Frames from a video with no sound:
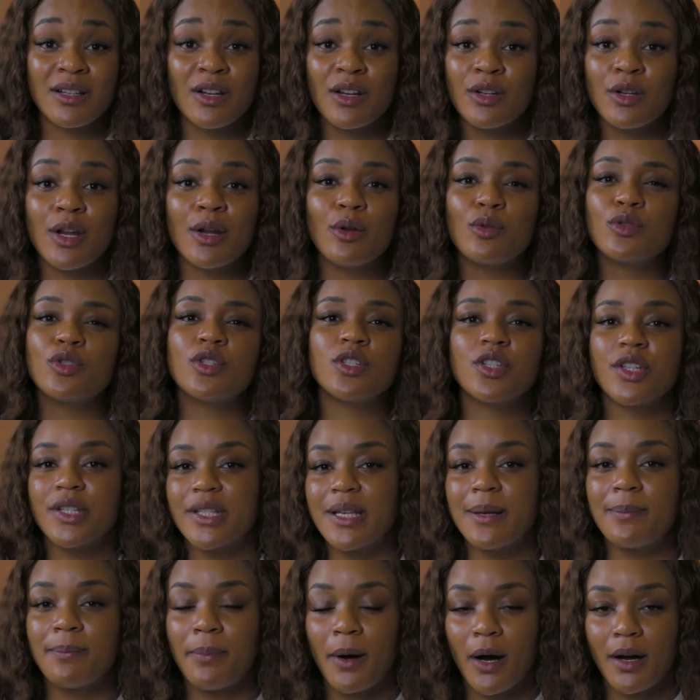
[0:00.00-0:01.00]
And I want to just
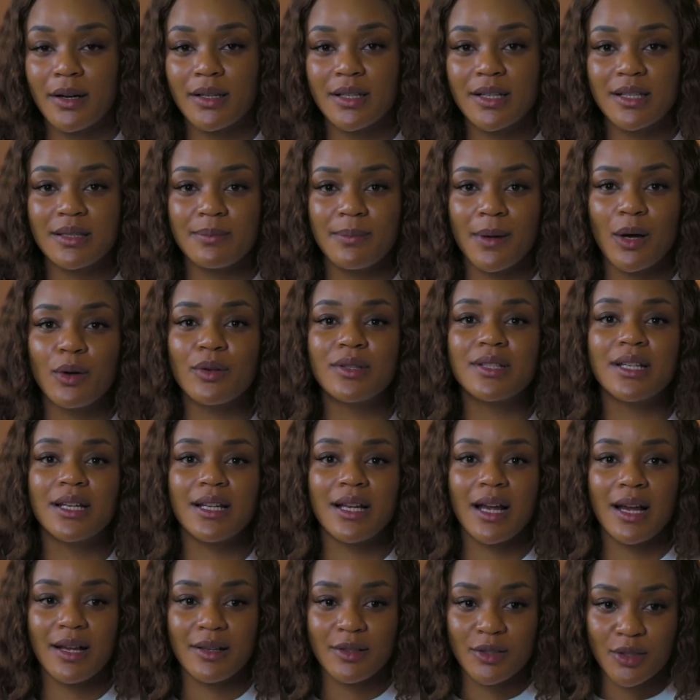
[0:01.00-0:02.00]
say partners, but I'll
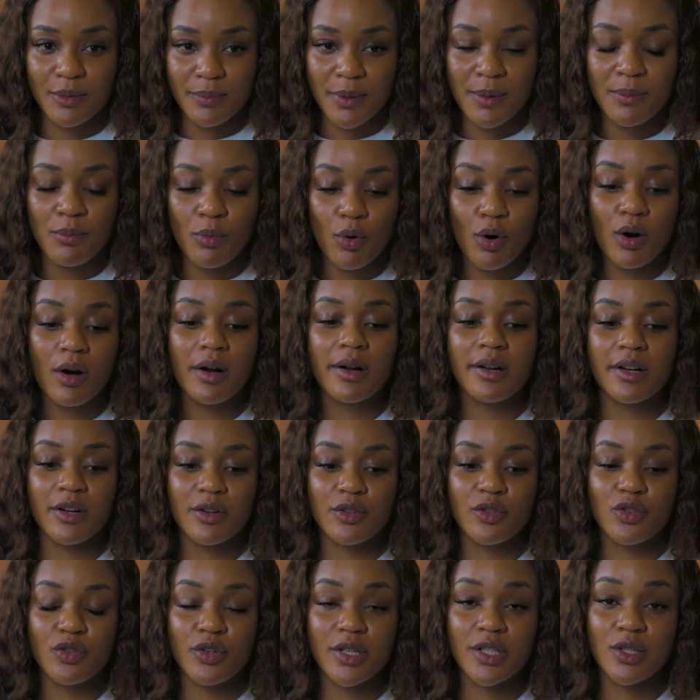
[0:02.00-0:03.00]
say, to be more
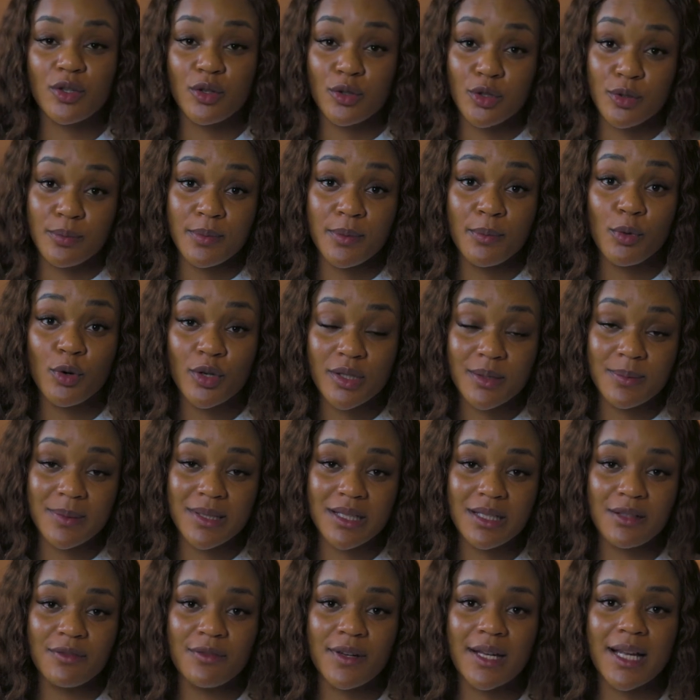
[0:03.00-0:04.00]
concrete or to be more
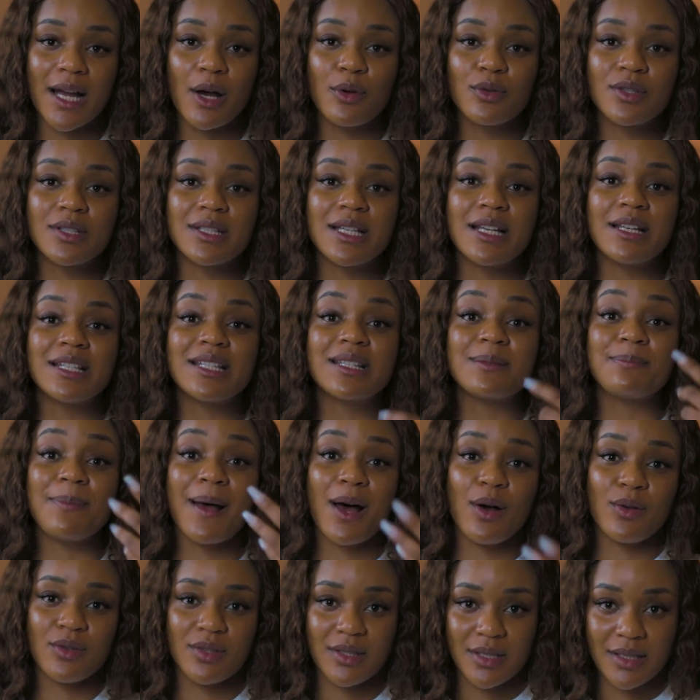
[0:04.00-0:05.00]
specific, I would say
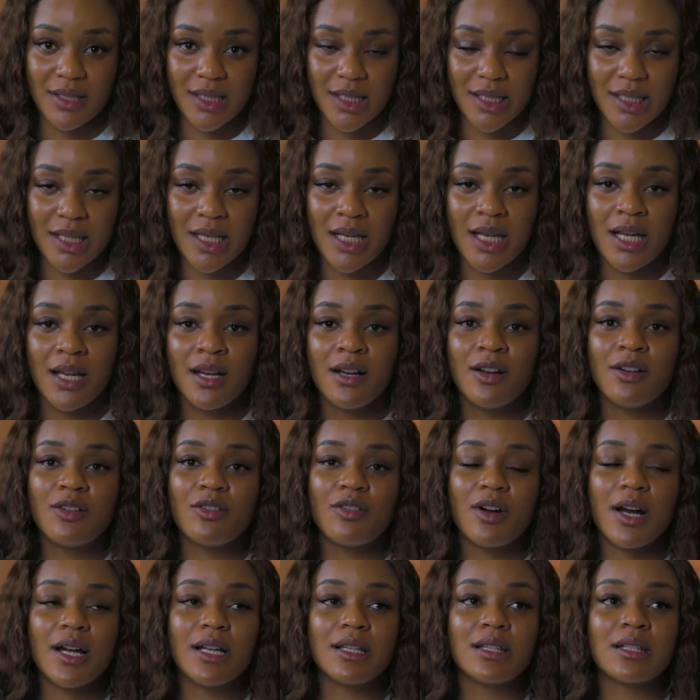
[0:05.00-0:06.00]
spouses,
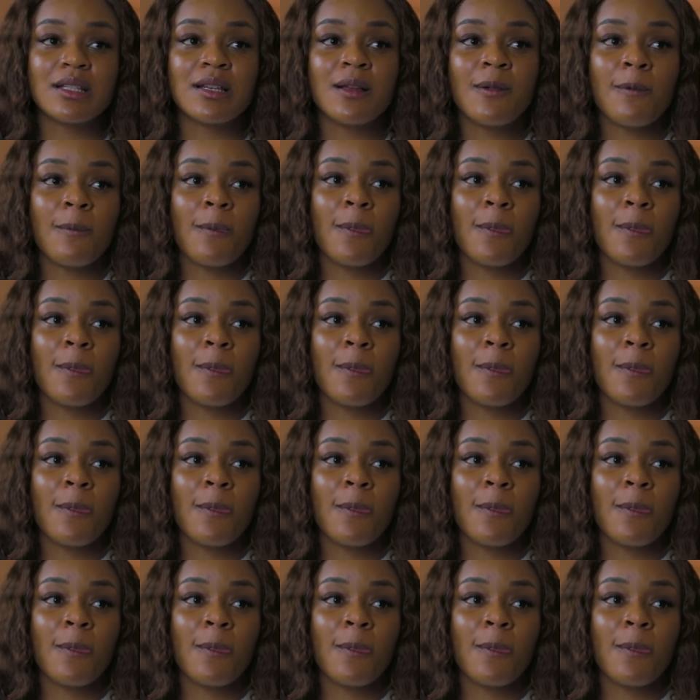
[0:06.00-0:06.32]
right?